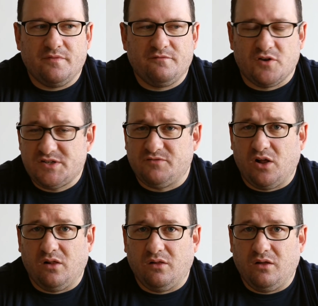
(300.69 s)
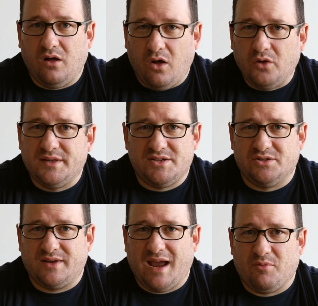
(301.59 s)
first of all all
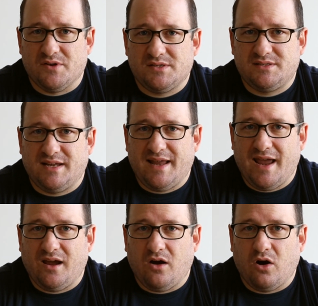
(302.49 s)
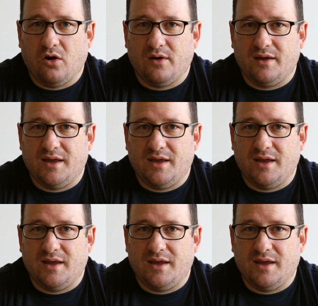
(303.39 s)
digital cameras today are